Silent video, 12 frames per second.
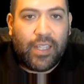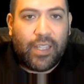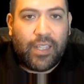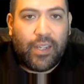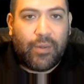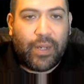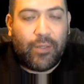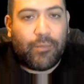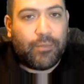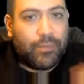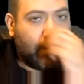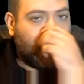There we go.
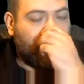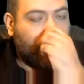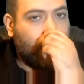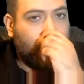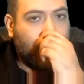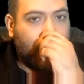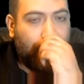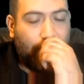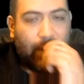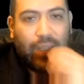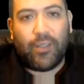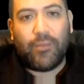There
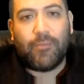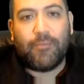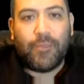we go.